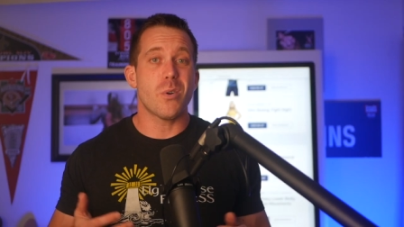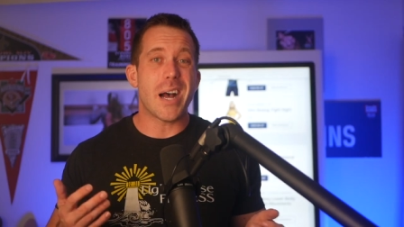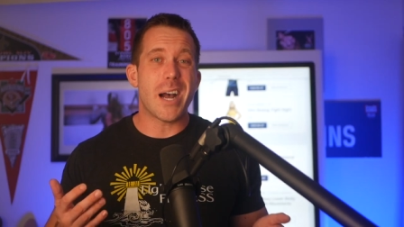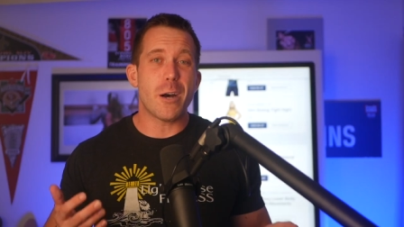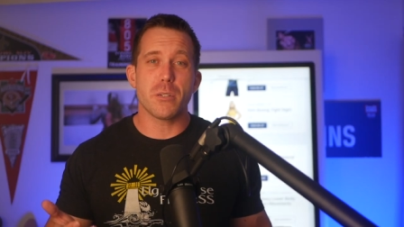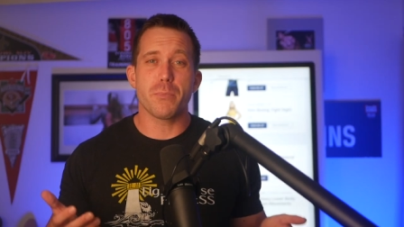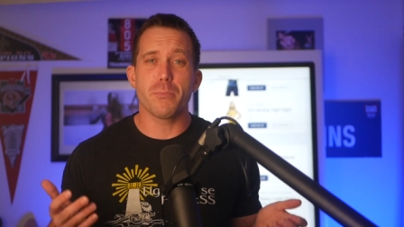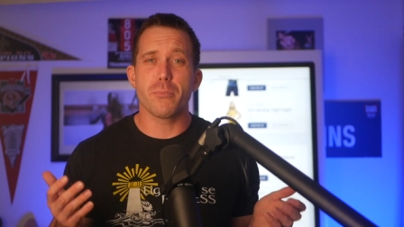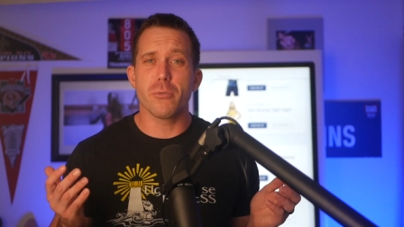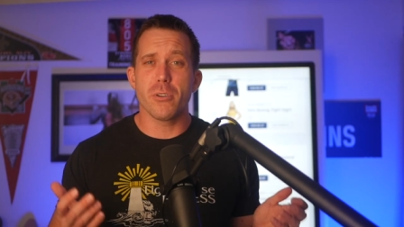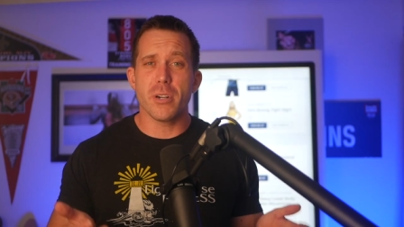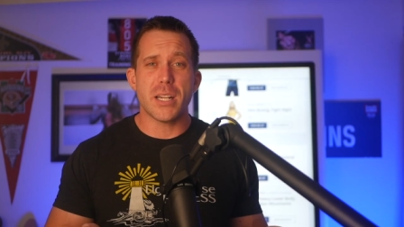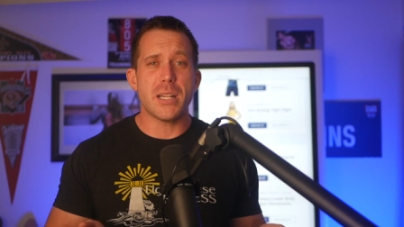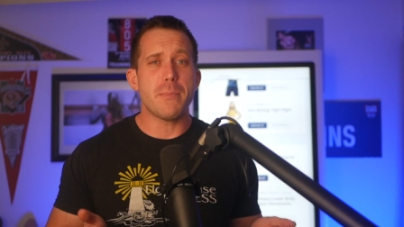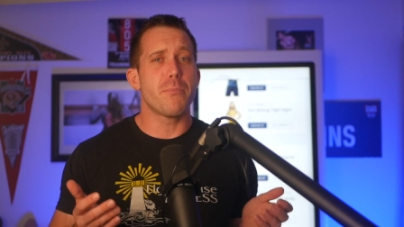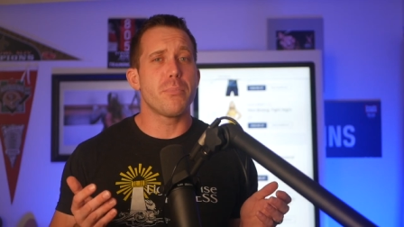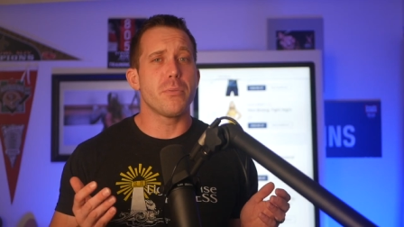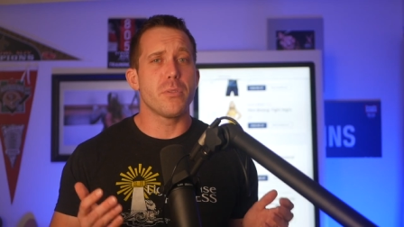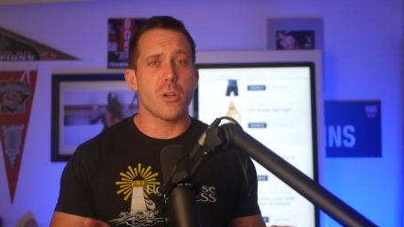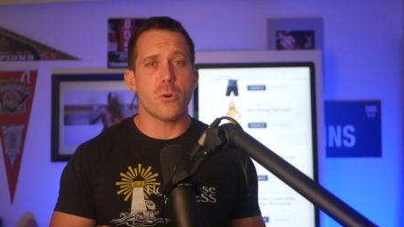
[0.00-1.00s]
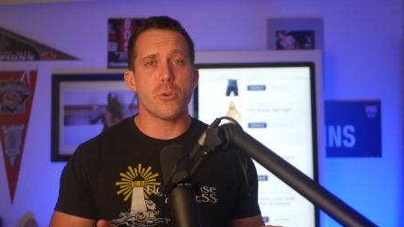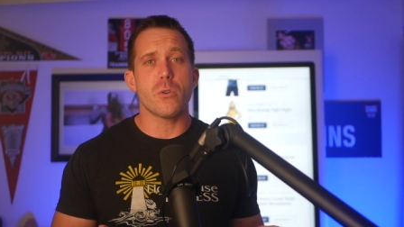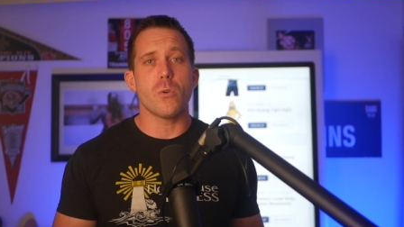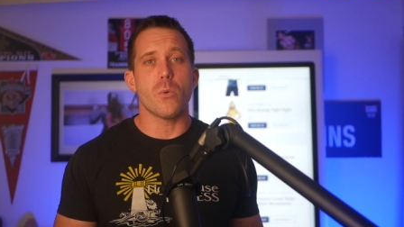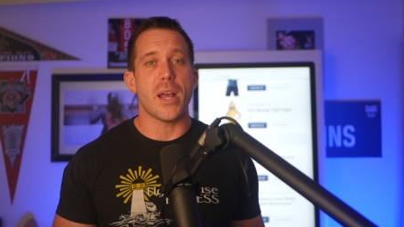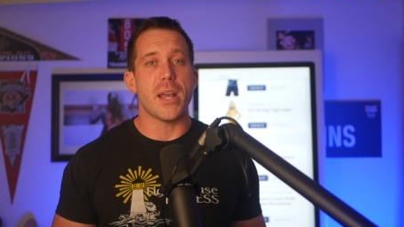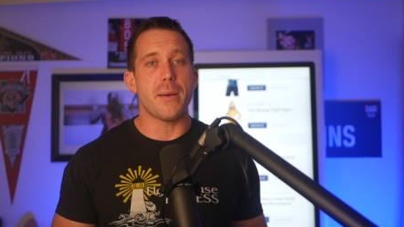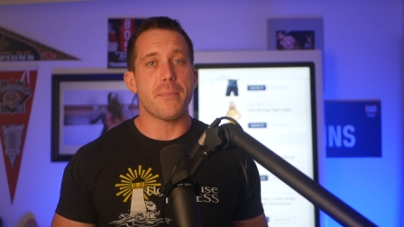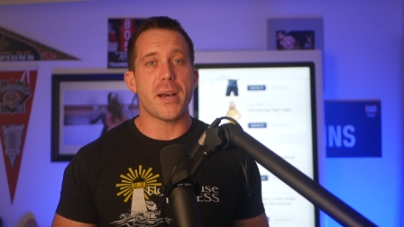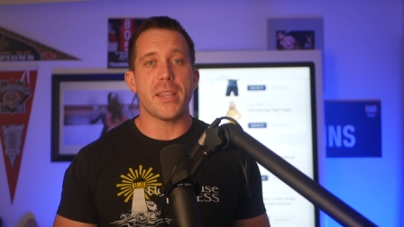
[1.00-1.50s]
I was pretty blown
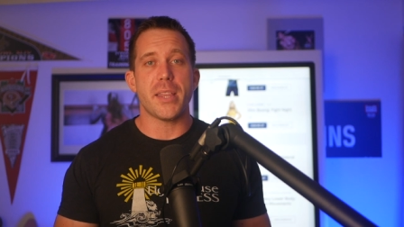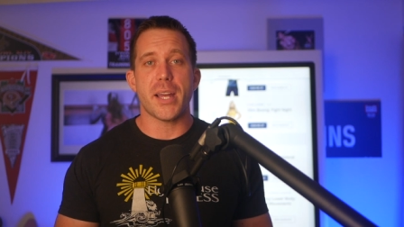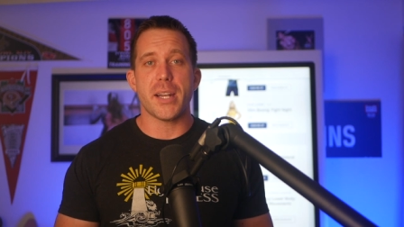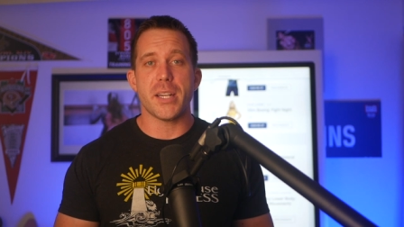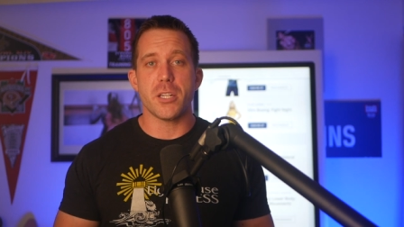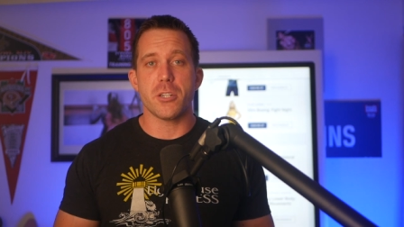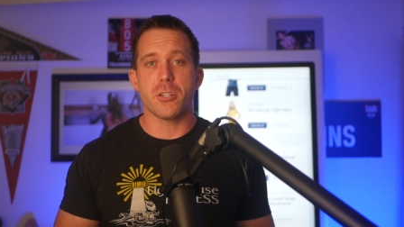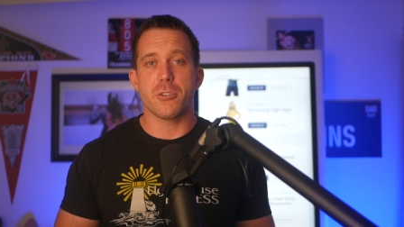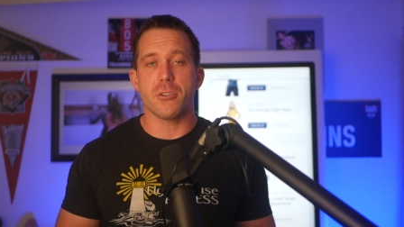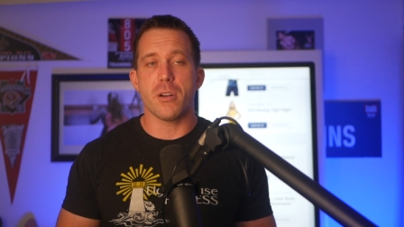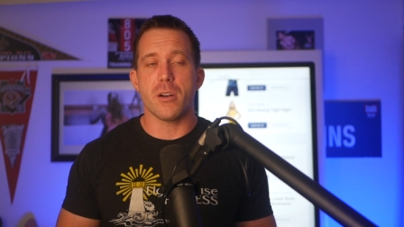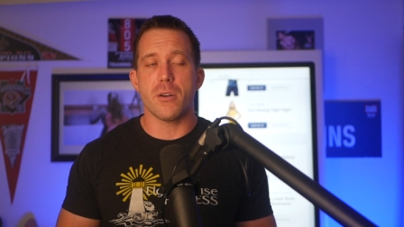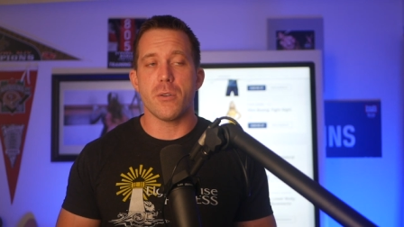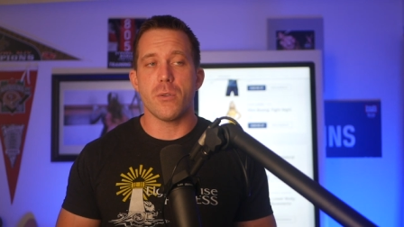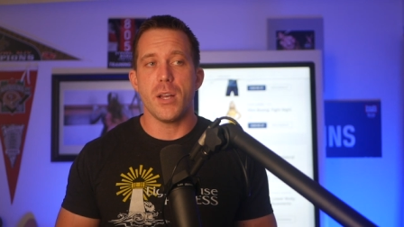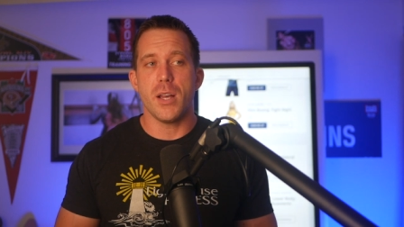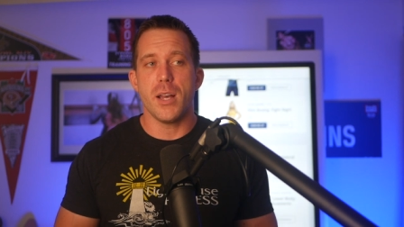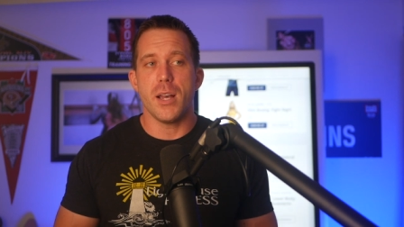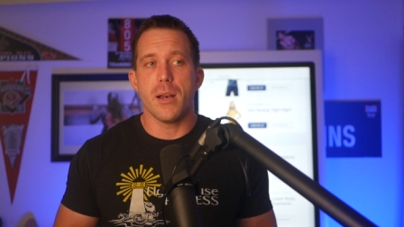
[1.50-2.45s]
away by that intro.